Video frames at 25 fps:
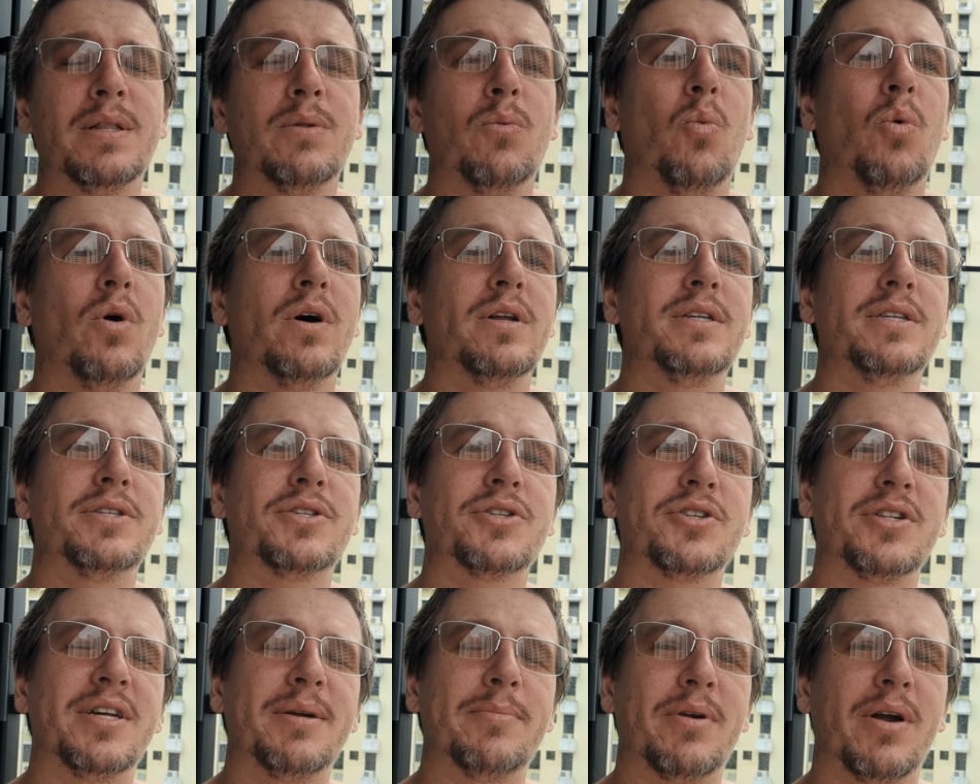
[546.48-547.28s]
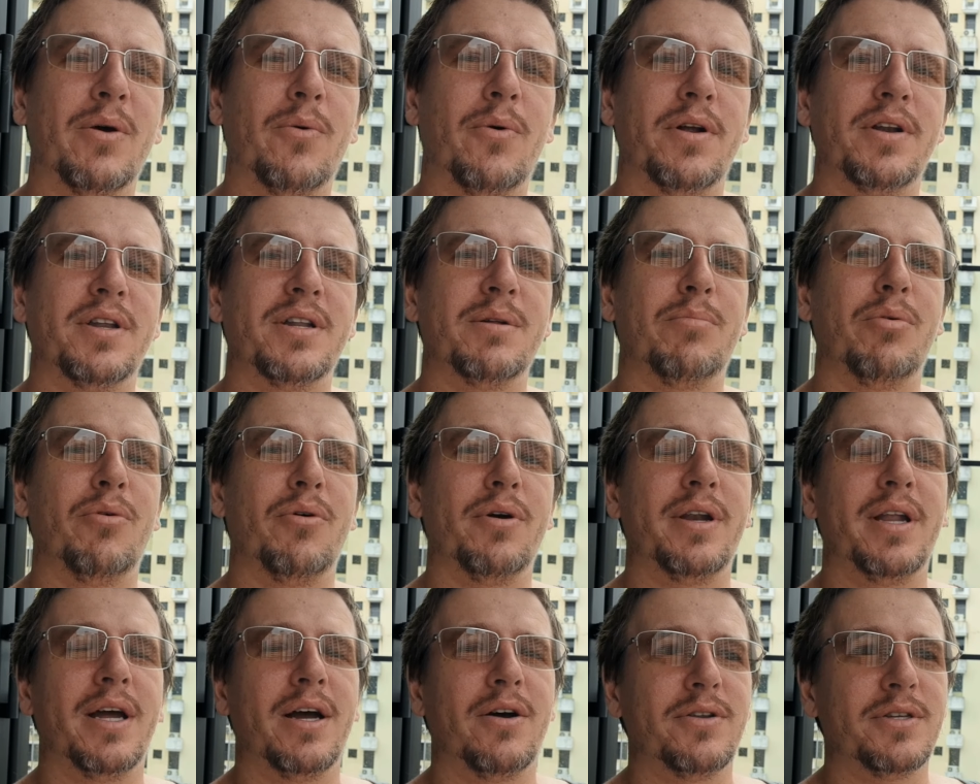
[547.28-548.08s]
One disclaimer I wanted to
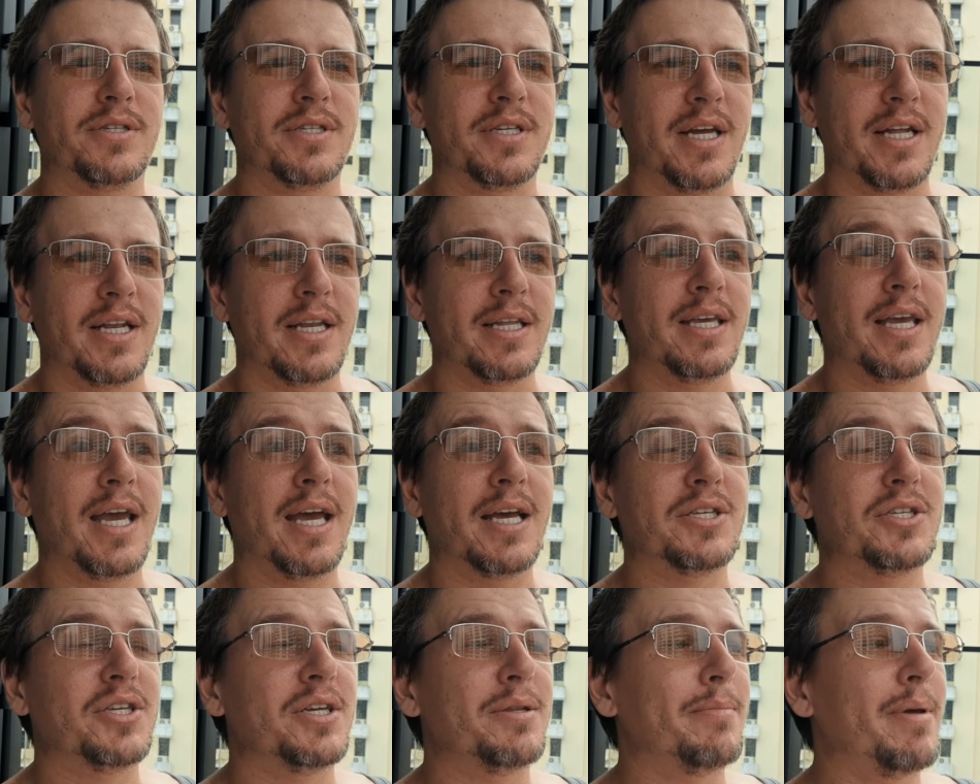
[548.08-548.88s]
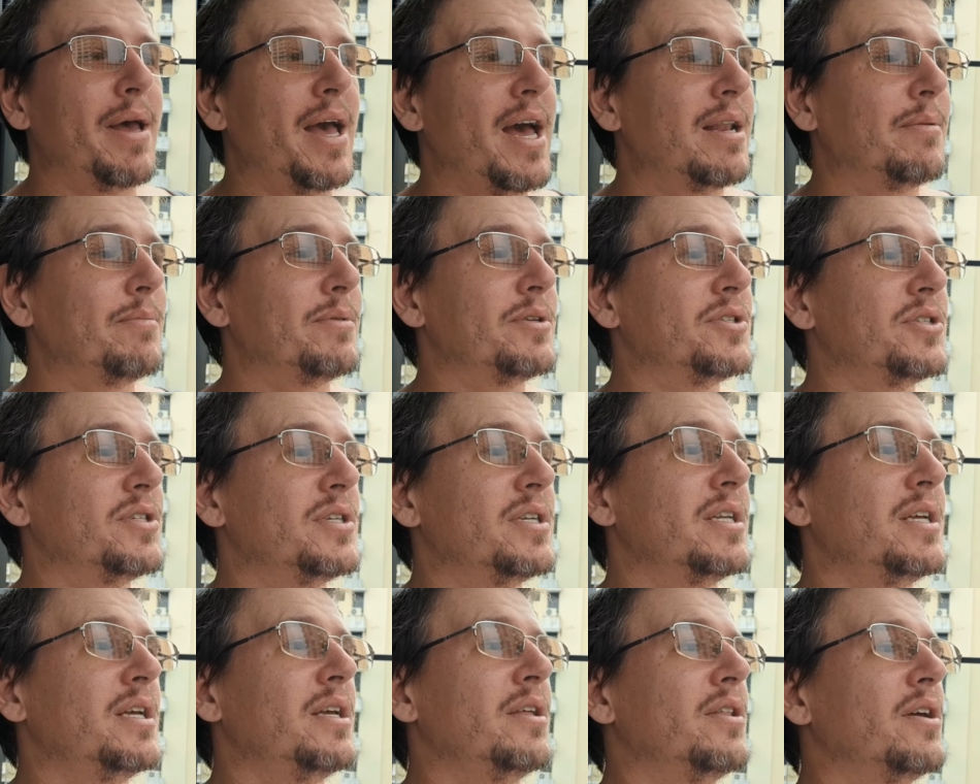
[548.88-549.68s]
point out is that yes, in Panama
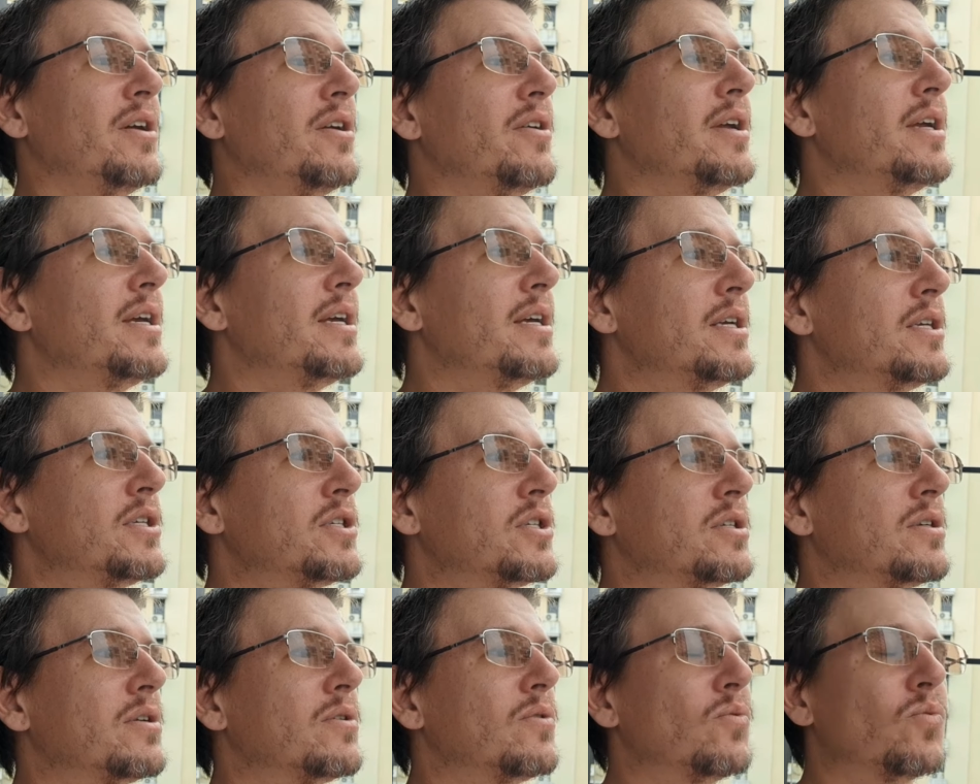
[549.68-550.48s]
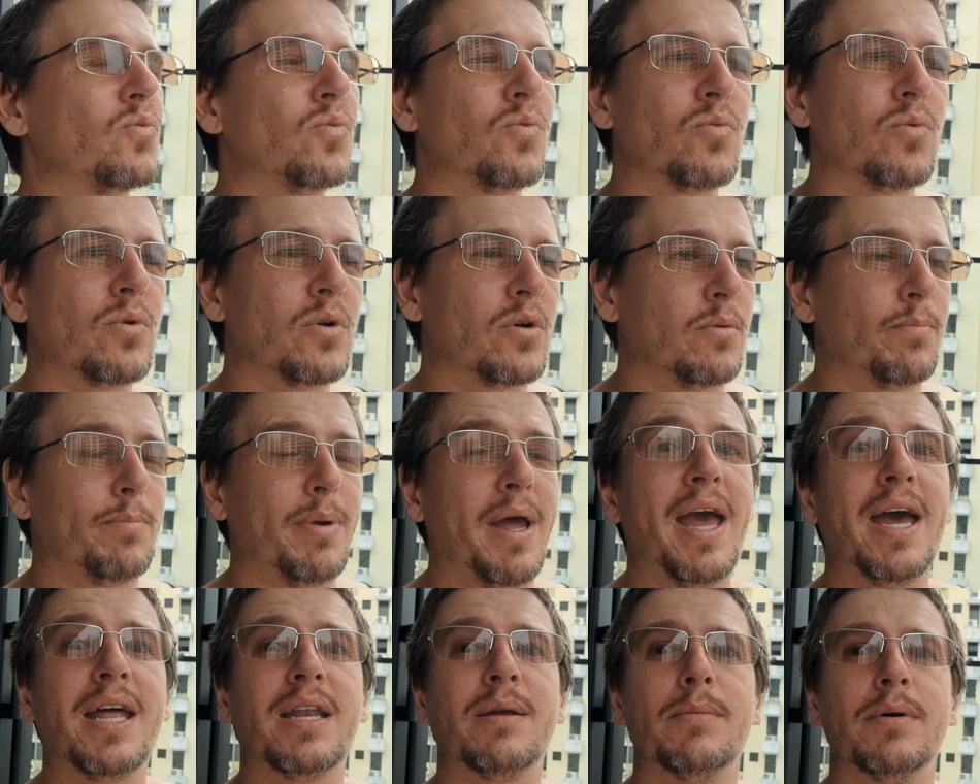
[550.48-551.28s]
City there is, or
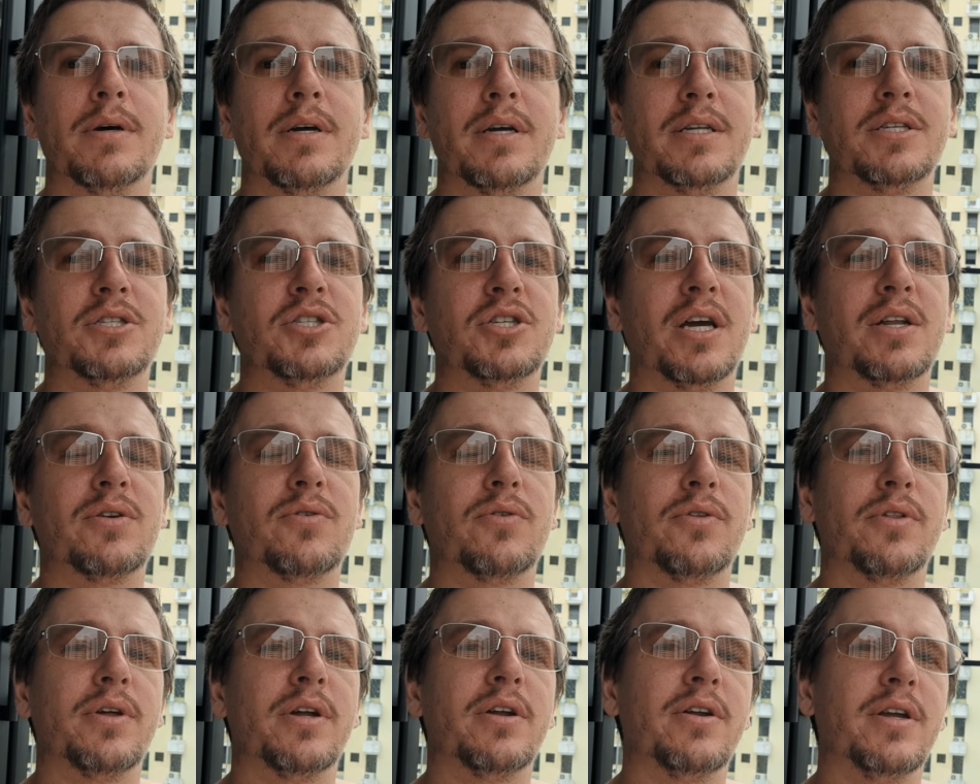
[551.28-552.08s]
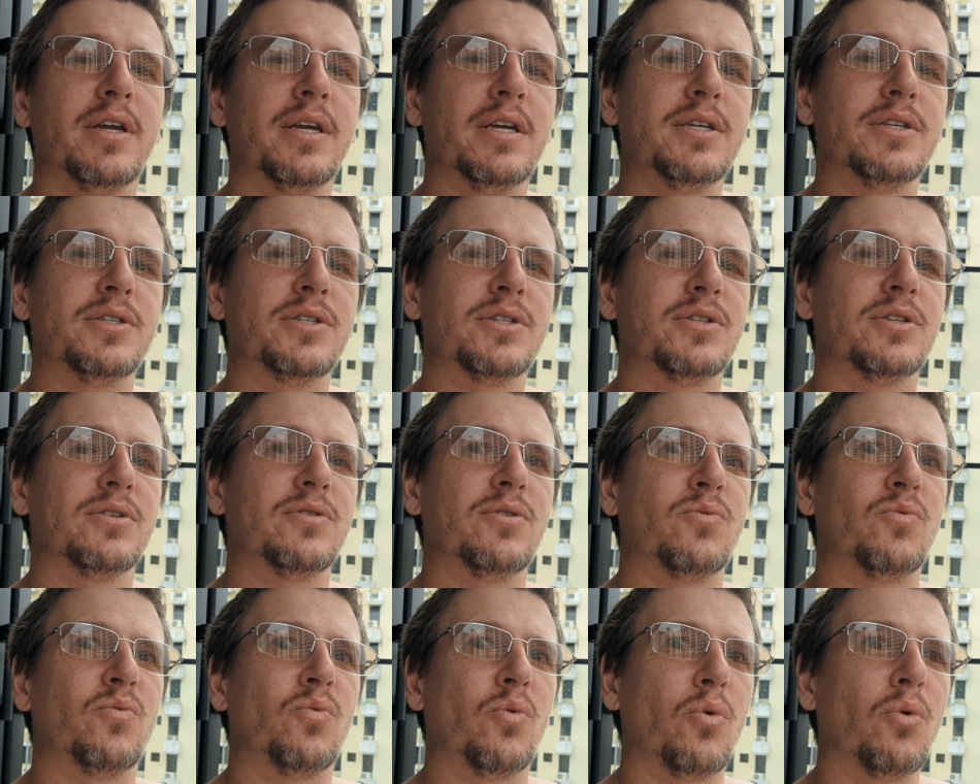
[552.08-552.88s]
Panama in general, there is
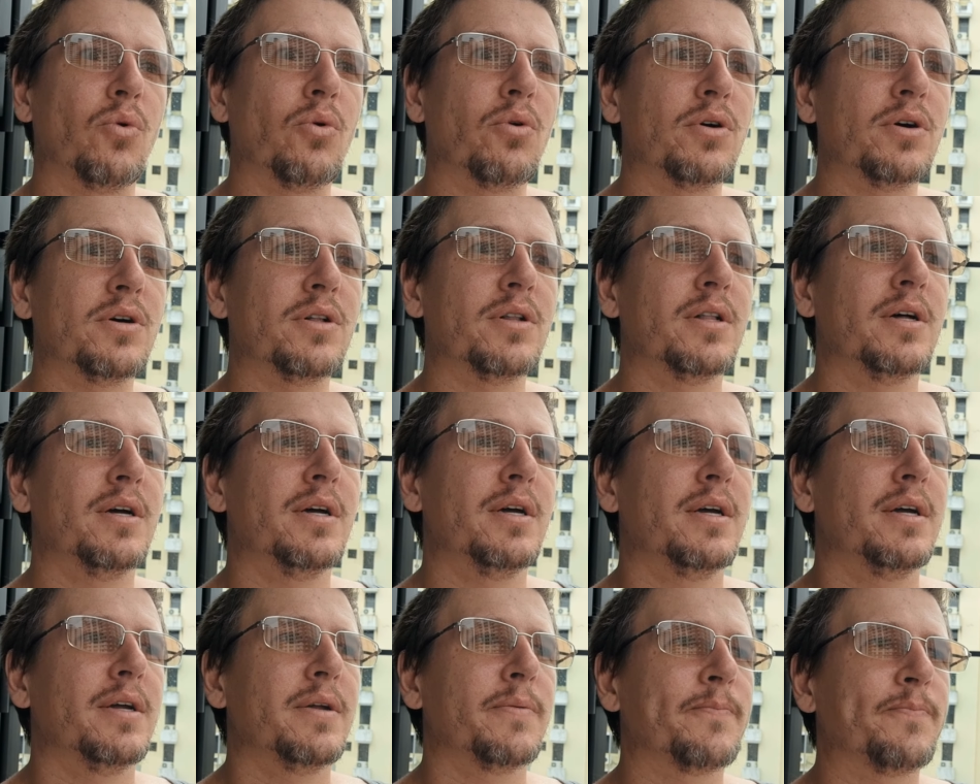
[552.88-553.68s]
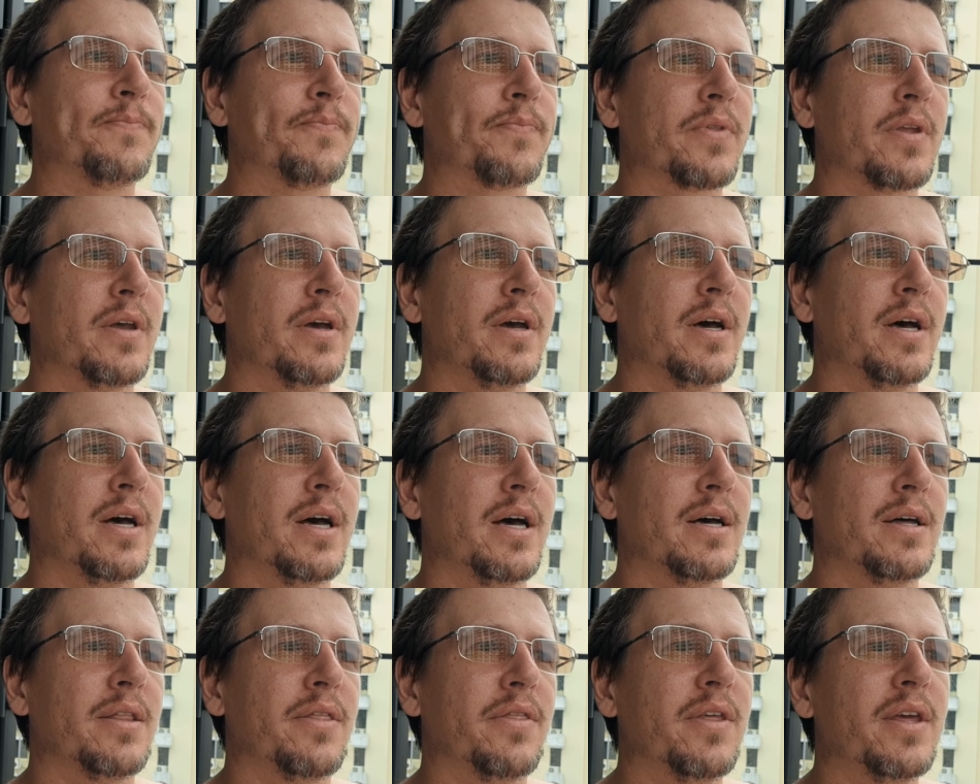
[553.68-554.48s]
rural
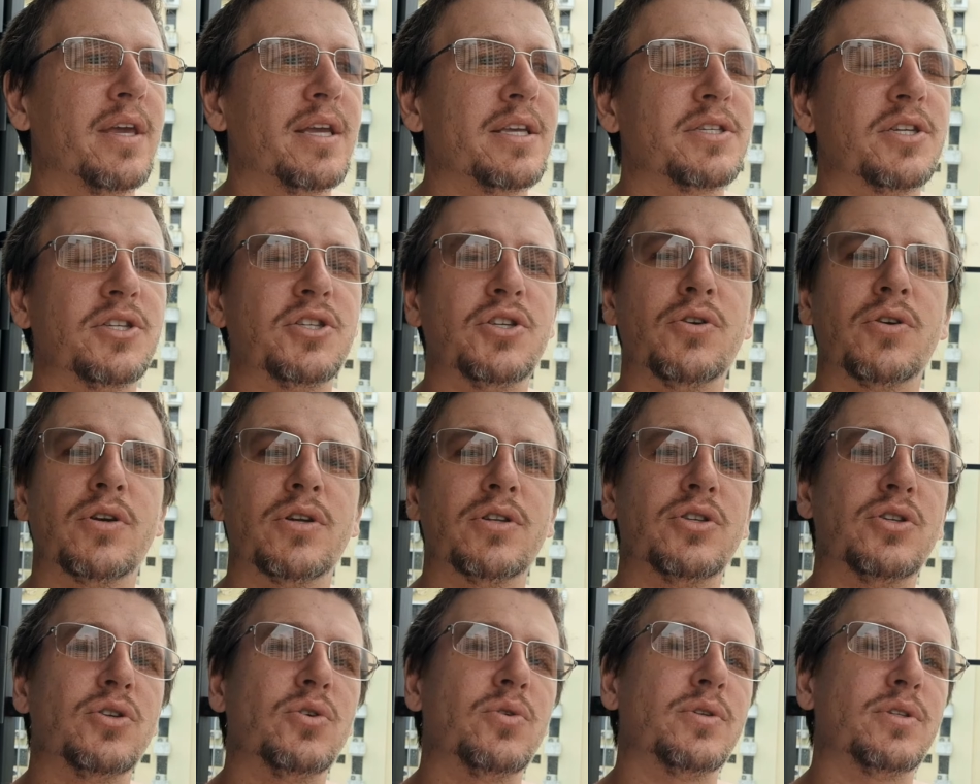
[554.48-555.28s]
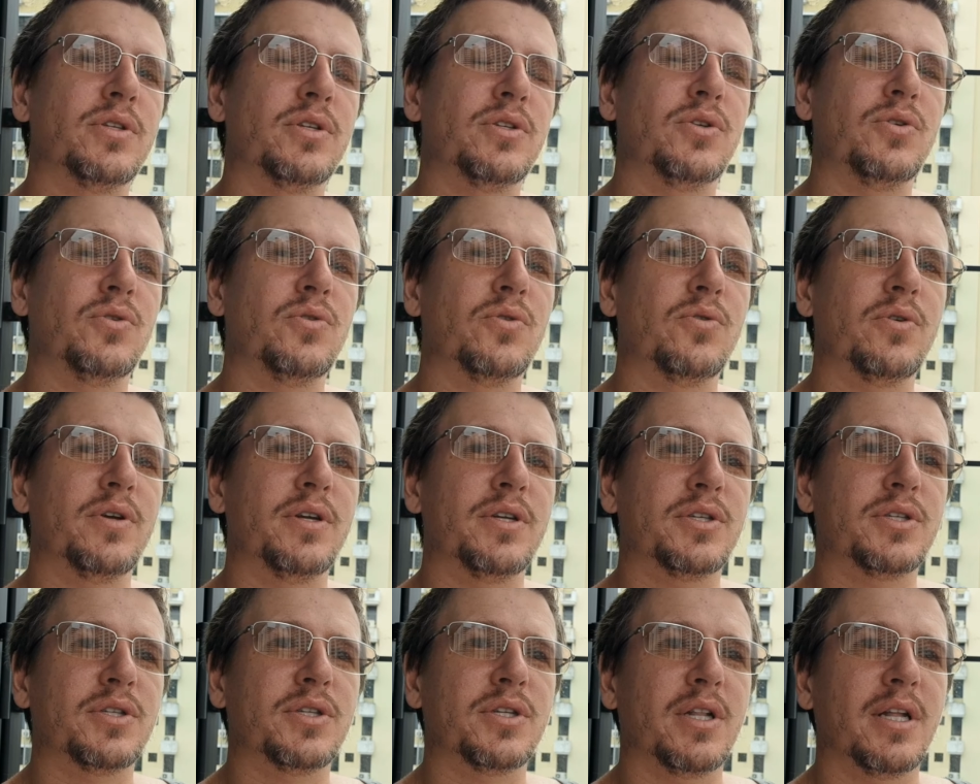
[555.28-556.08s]
things that you can do as a
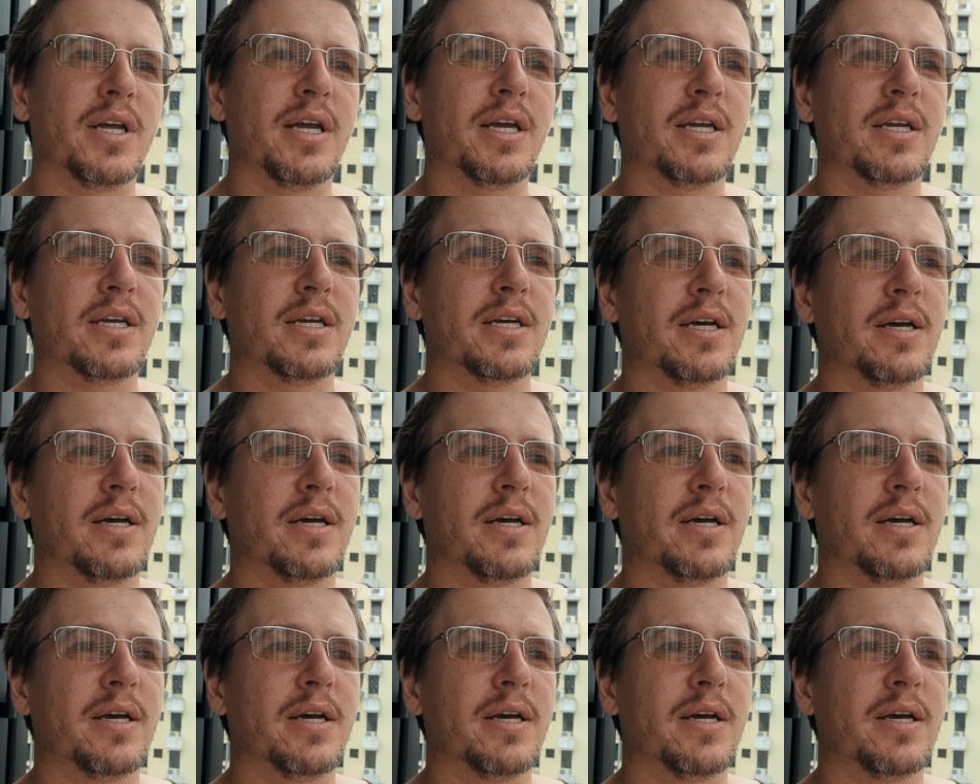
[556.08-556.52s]
tourist, like